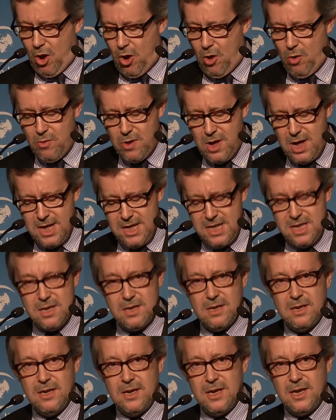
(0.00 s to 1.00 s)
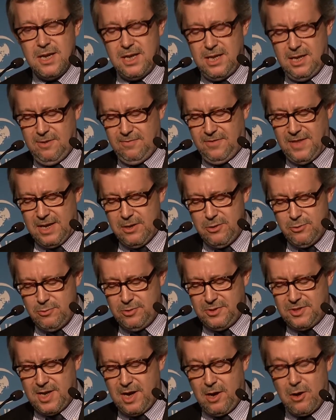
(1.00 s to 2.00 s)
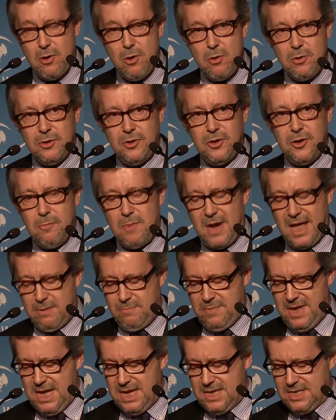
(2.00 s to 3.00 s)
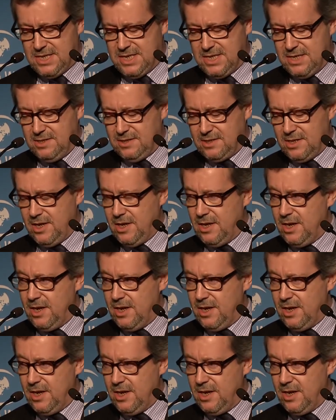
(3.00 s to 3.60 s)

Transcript: only if they use their long-term liabilities